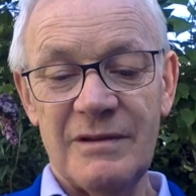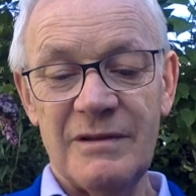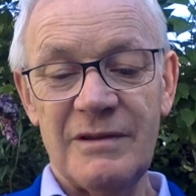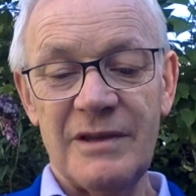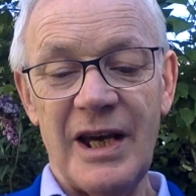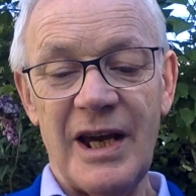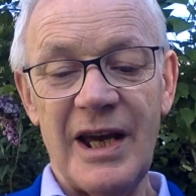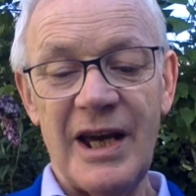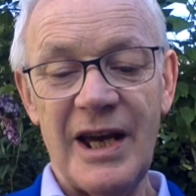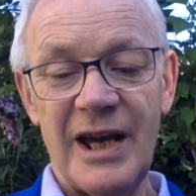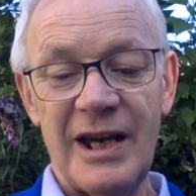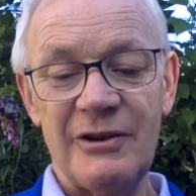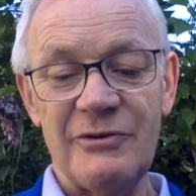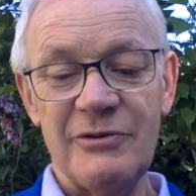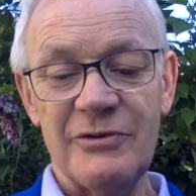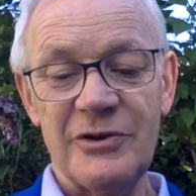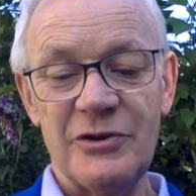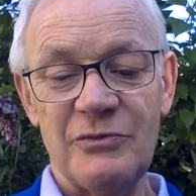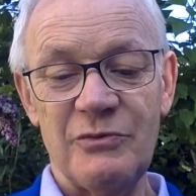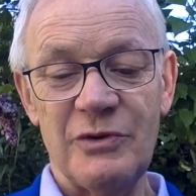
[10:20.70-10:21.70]
The
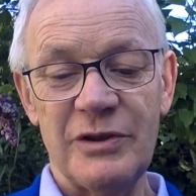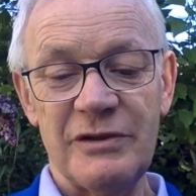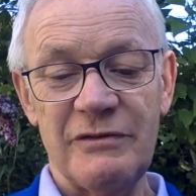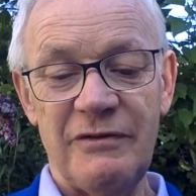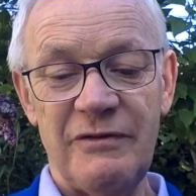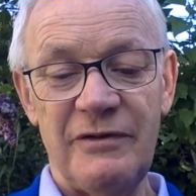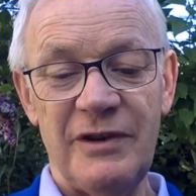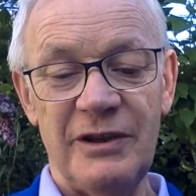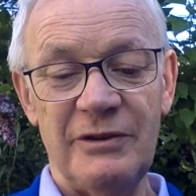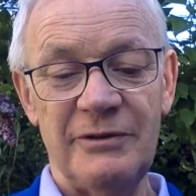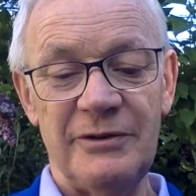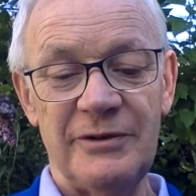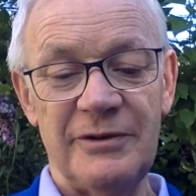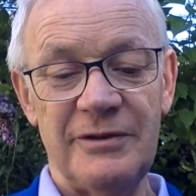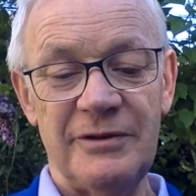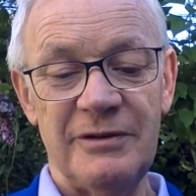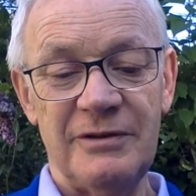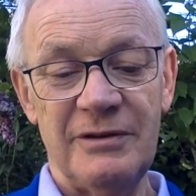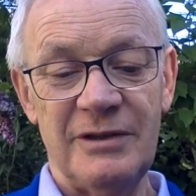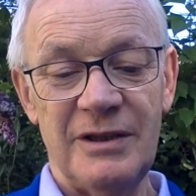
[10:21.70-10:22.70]
house was
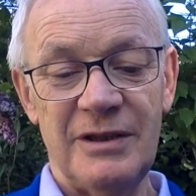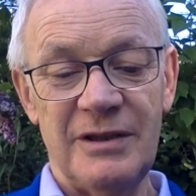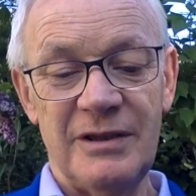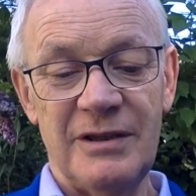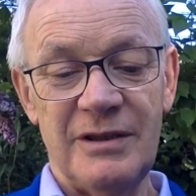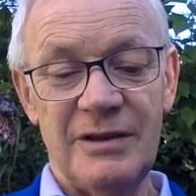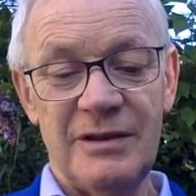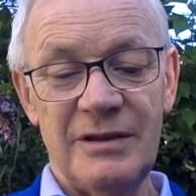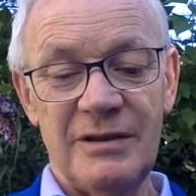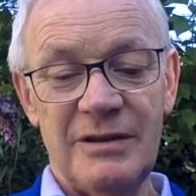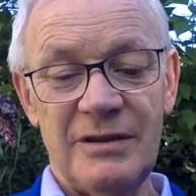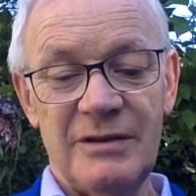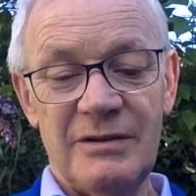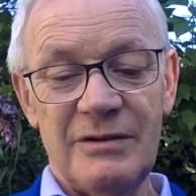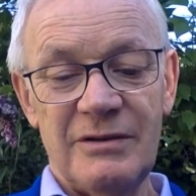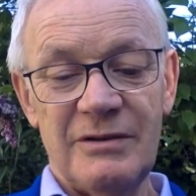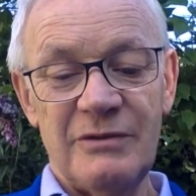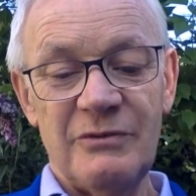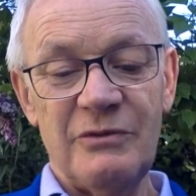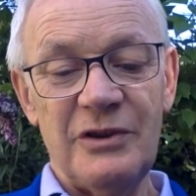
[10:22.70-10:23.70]
filled
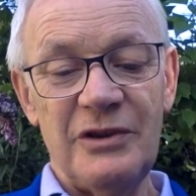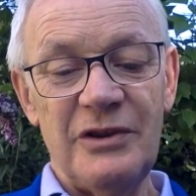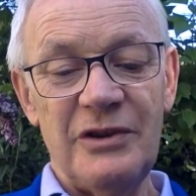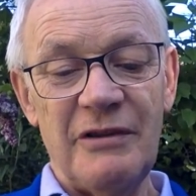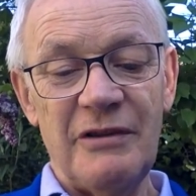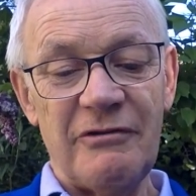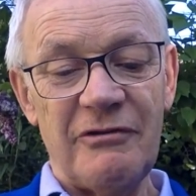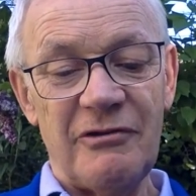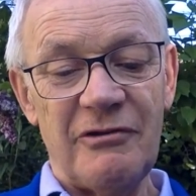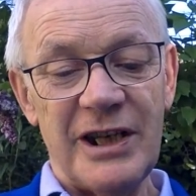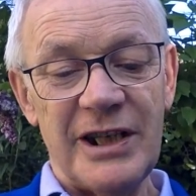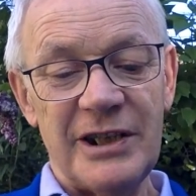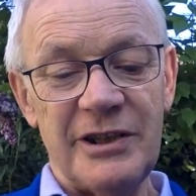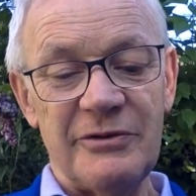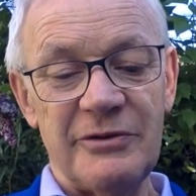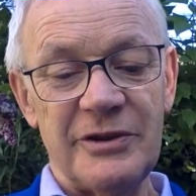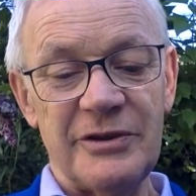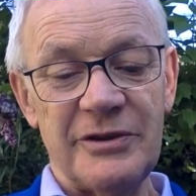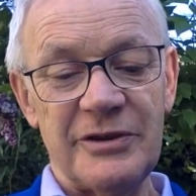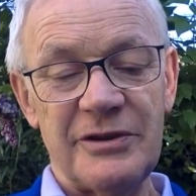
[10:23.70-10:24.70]
with the
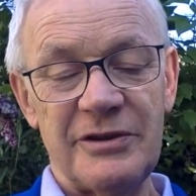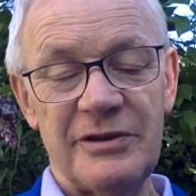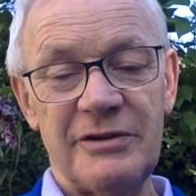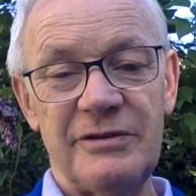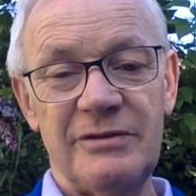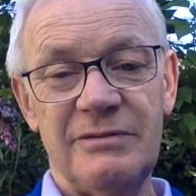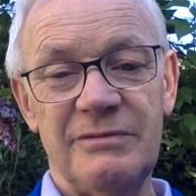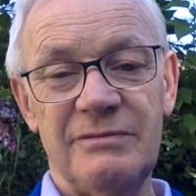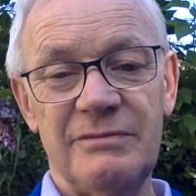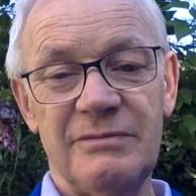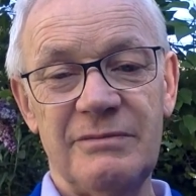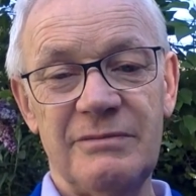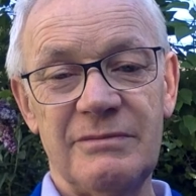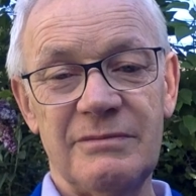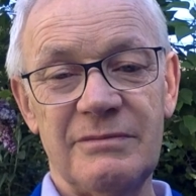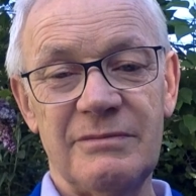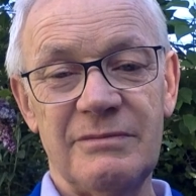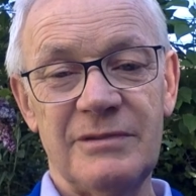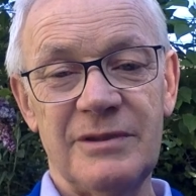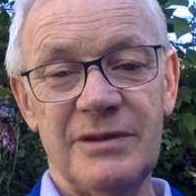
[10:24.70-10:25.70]
fragrance
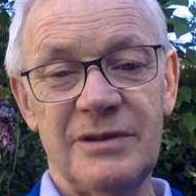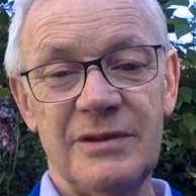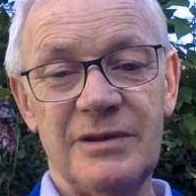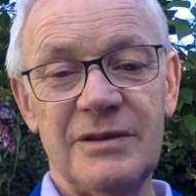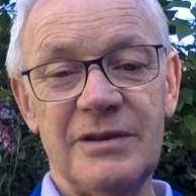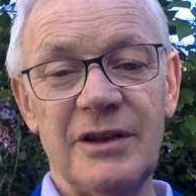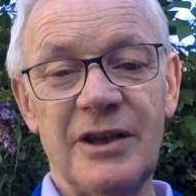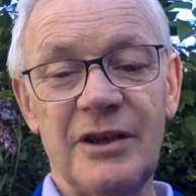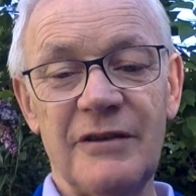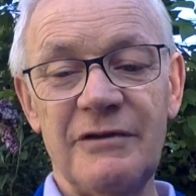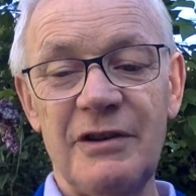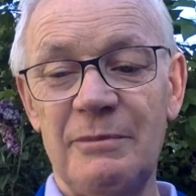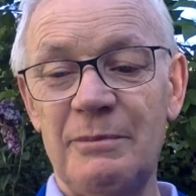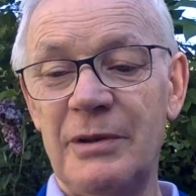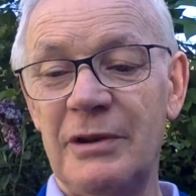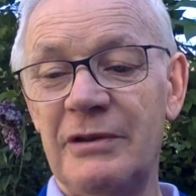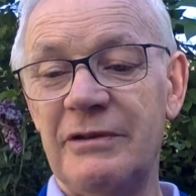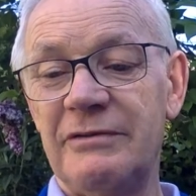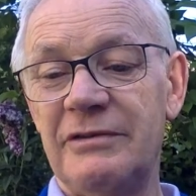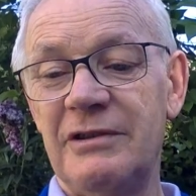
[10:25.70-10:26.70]
of the
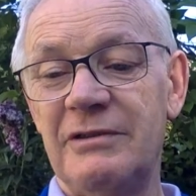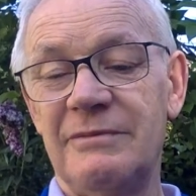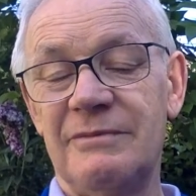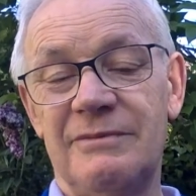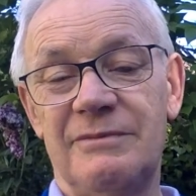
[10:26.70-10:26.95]
perfume.